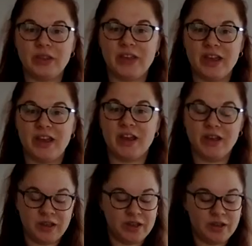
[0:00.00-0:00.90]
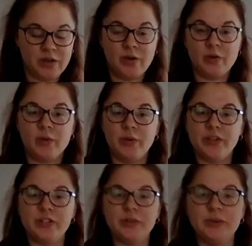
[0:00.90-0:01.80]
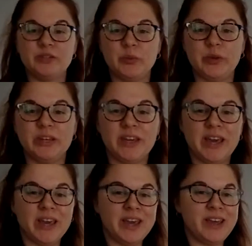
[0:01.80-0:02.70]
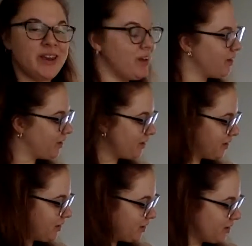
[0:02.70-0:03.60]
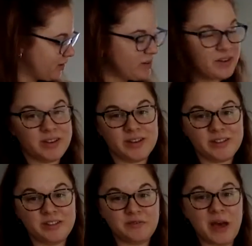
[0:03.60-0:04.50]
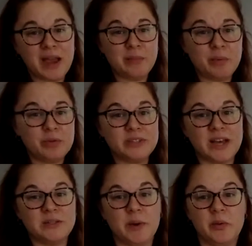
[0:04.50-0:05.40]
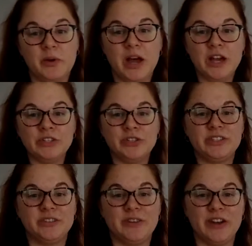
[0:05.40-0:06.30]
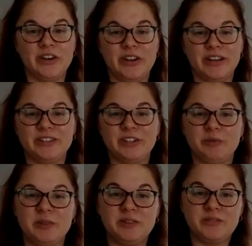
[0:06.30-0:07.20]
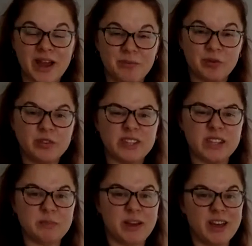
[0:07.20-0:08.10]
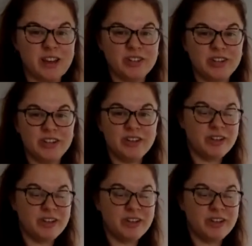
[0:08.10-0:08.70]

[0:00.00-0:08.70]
then what we do is we can divide both sides by 100 to find our answer, and we divide both sides by 100,